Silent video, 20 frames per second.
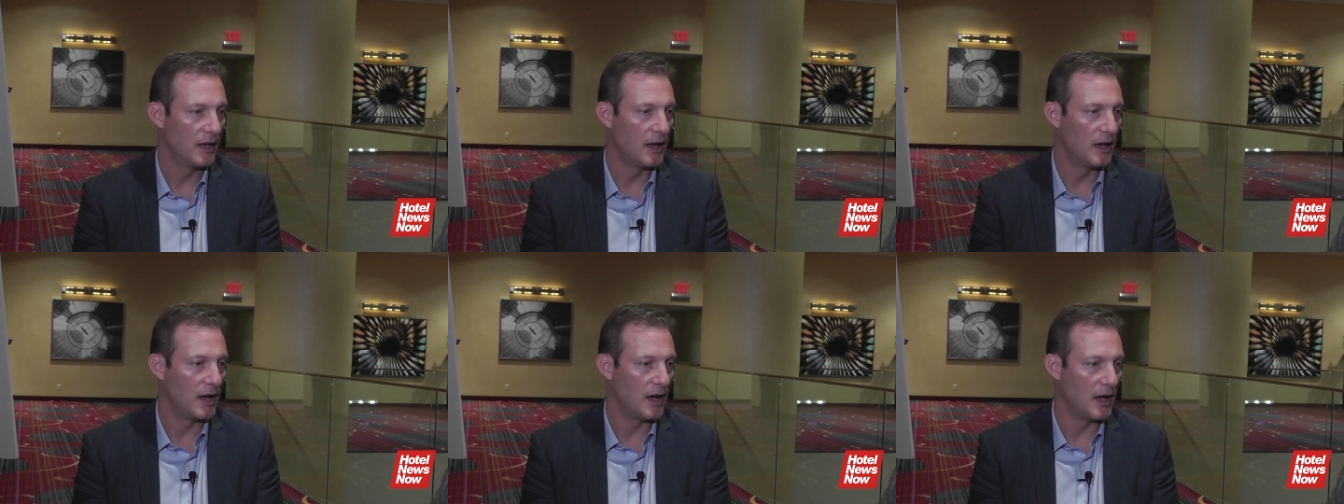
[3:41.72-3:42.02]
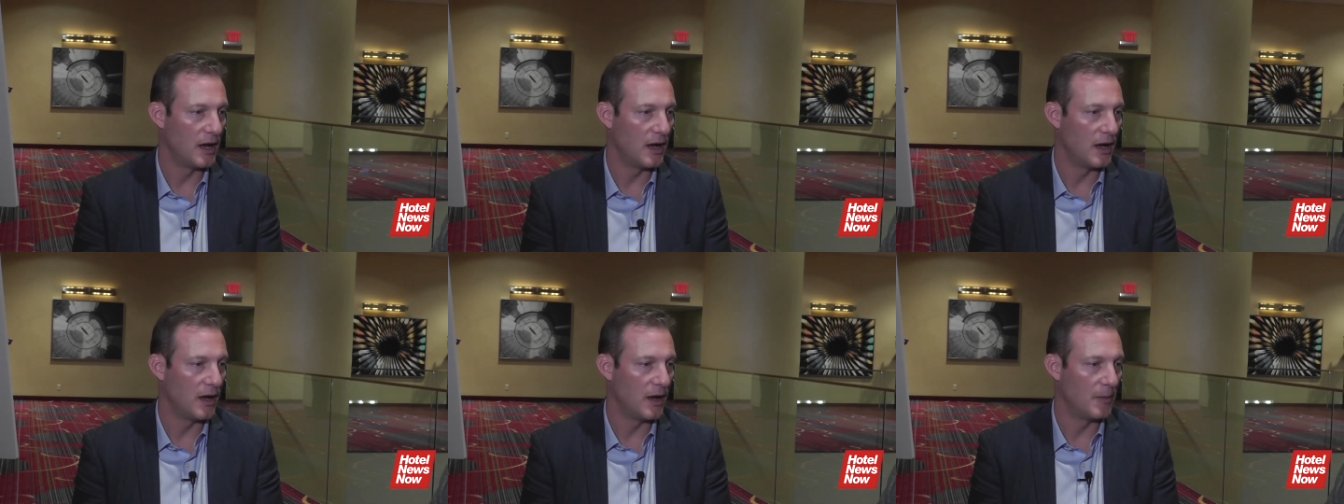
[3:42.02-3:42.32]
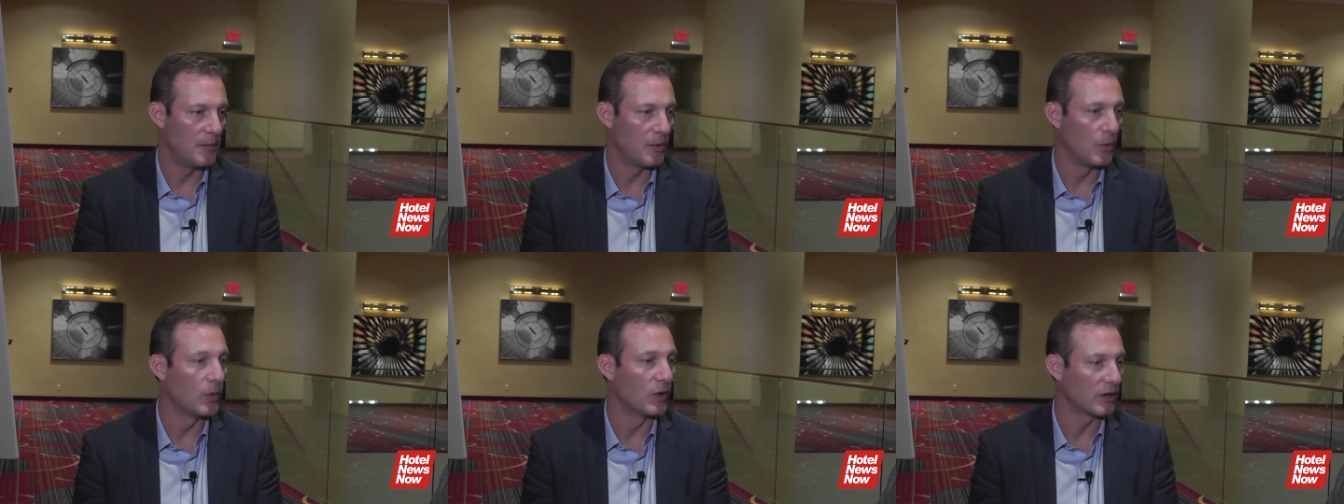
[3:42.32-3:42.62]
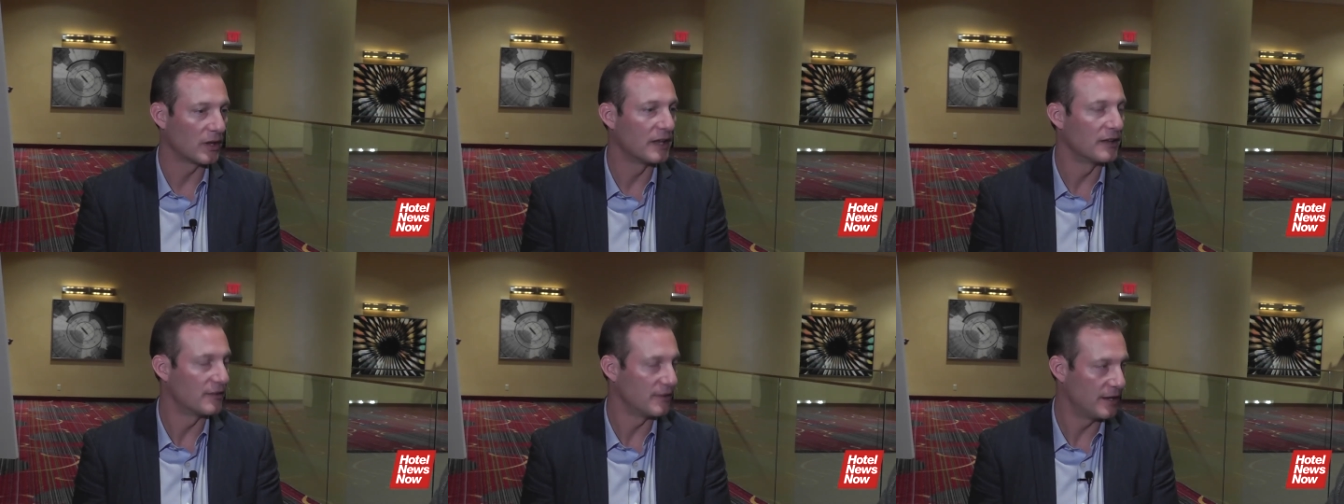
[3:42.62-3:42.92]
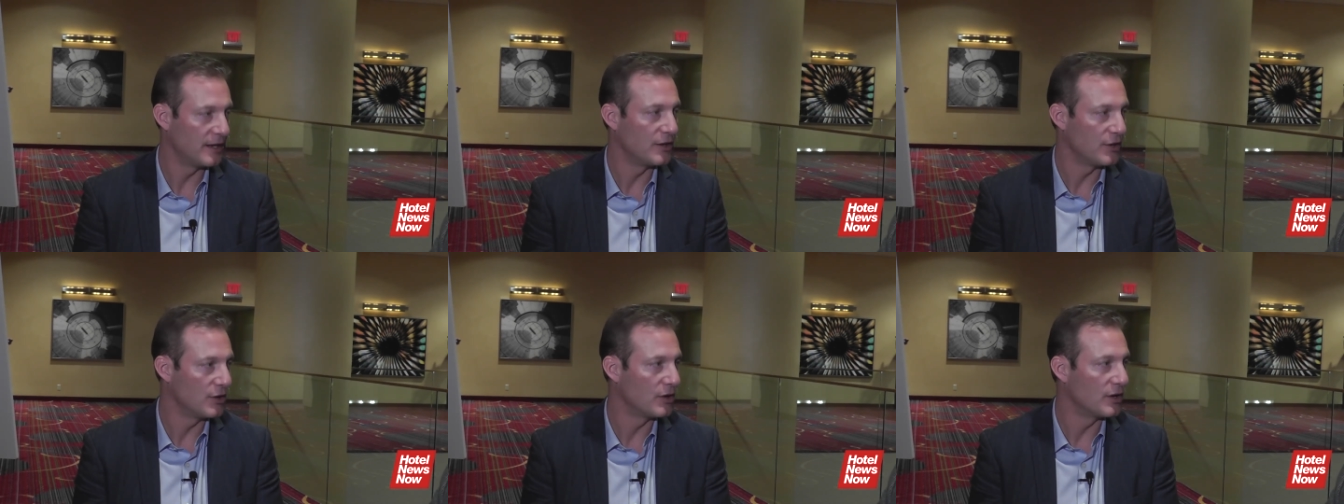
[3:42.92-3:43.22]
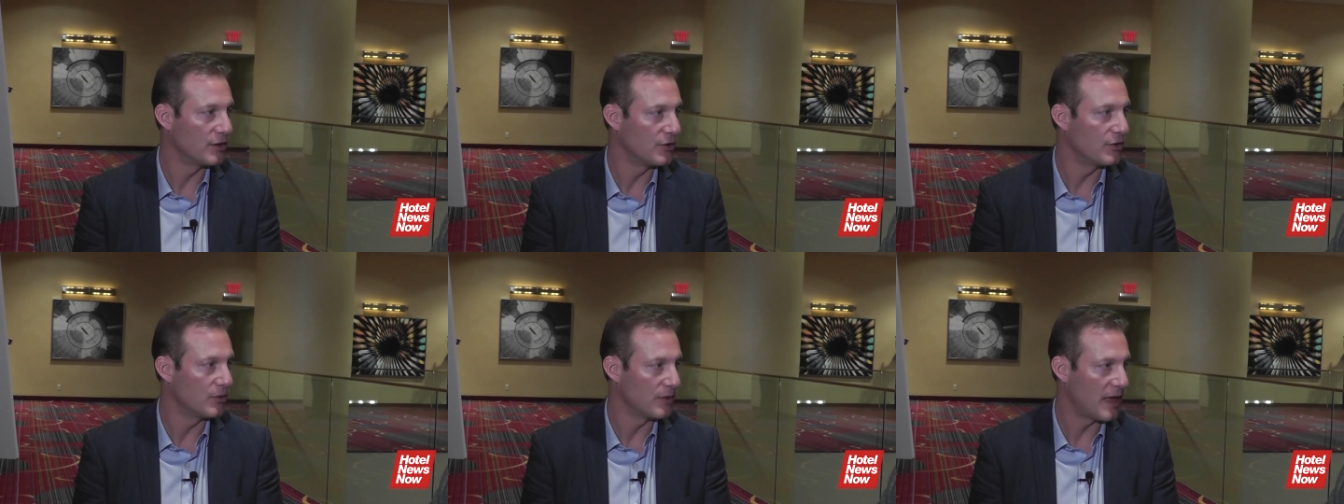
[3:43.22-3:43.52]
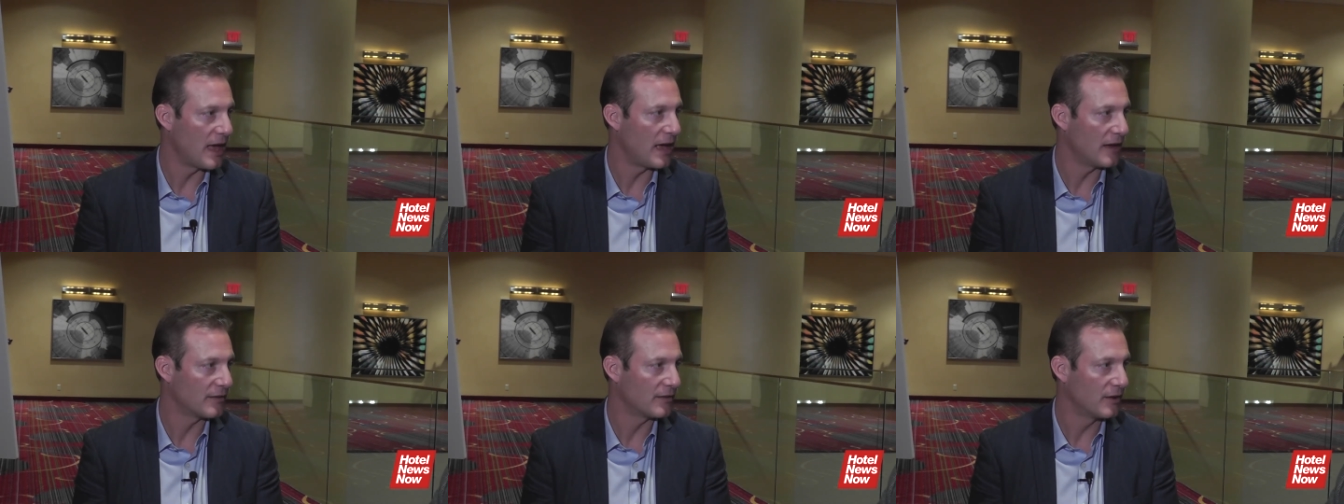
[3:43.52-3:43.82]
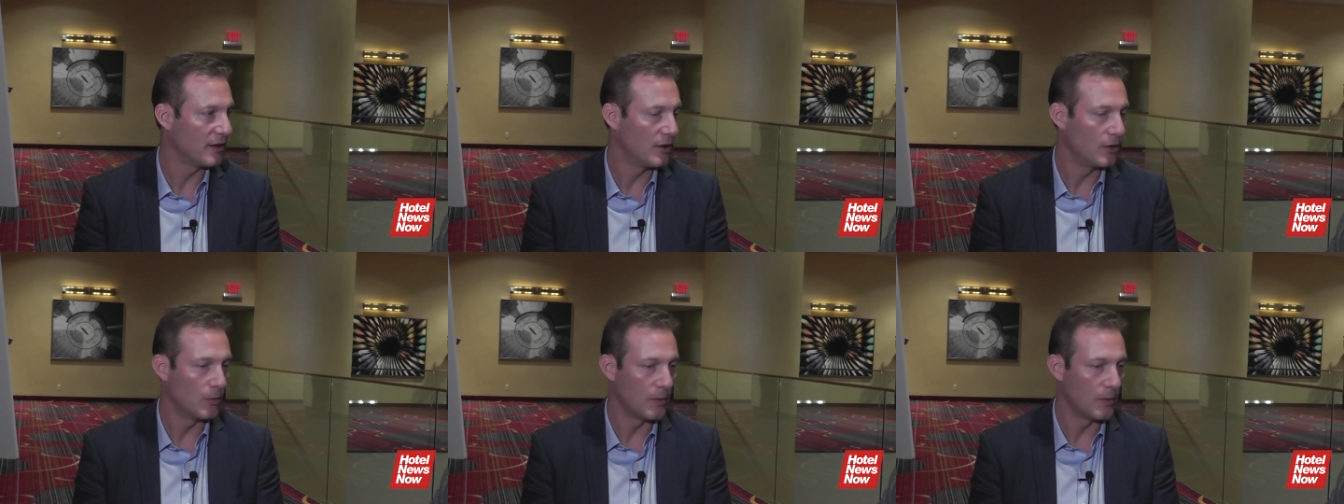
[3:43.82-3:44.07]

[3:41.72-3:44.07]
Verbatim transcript: Um, and we'll continue to do that.